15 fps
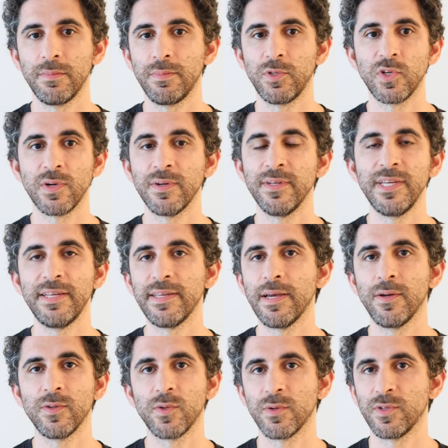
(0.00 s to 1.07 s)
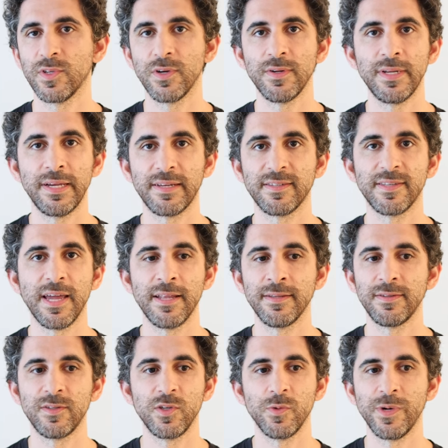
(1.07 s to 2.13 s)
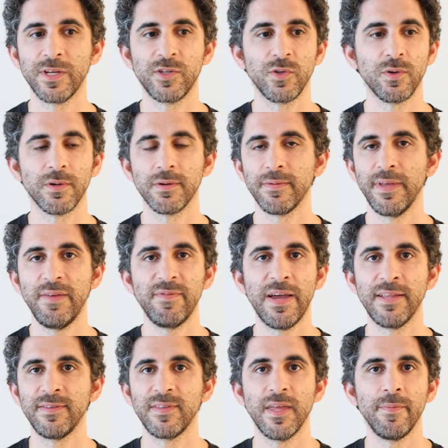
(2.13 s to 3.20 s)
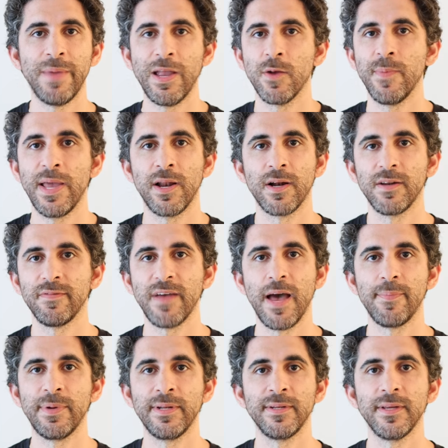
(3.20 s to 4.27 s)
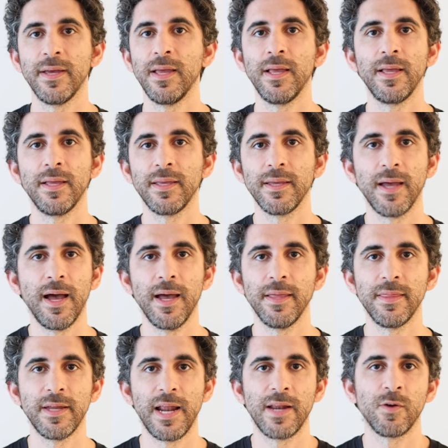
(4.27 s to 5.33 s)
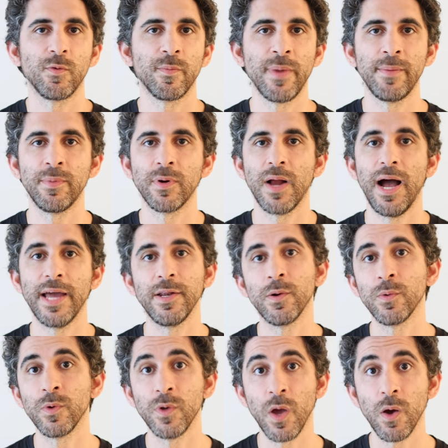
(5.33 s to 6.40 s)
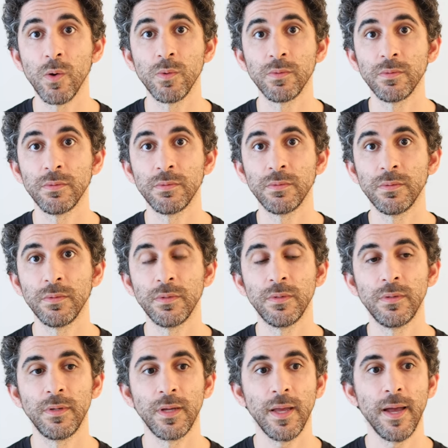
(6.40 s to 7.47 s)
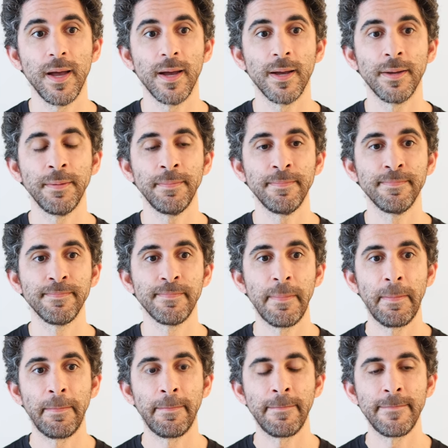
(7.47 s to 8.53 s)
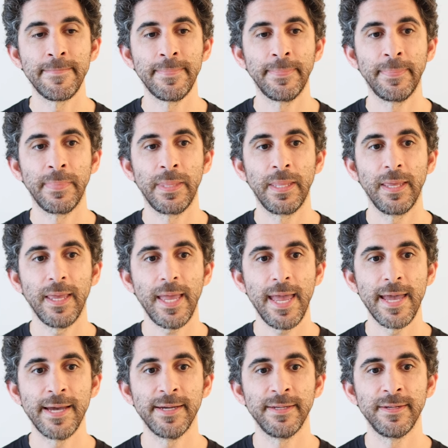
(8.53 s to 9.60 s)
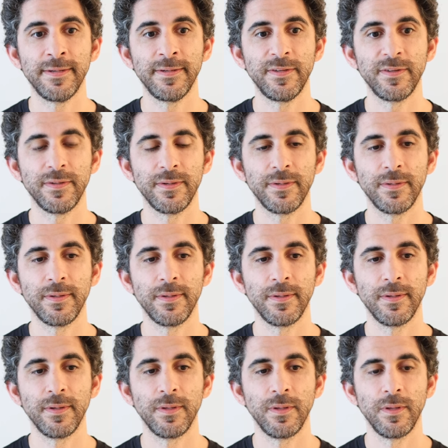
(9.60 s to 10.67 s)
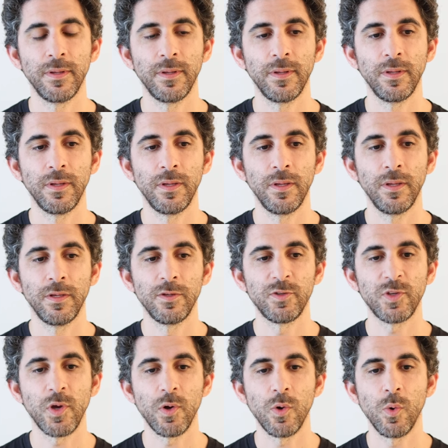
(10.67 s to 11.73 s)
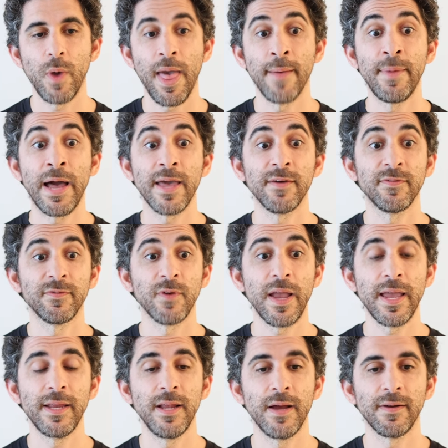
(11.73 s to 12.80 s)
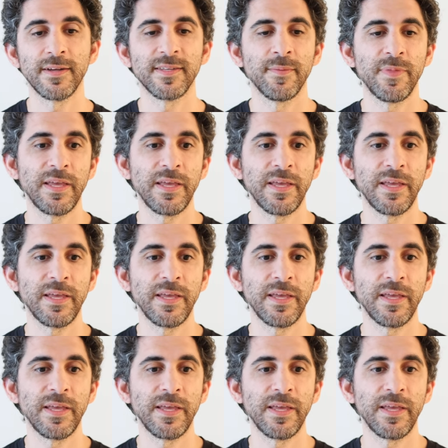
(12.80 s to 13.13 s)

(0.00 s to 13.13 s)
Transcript: certain details or certain extents to which, or events that may or may not have happened uh, that I don't remember. I don't know. Um, and so am I afraid? Because I'm